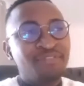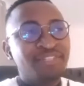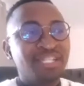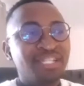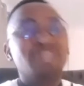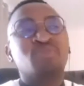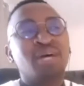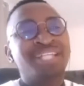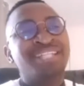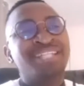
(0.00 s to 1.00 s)
of it as
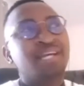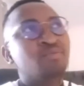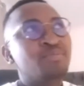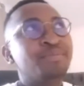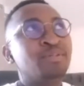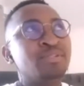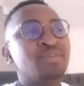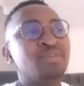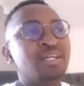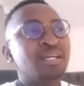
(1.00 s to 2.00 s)
well is like we,
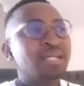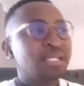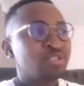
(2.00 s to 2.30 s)
it's not a,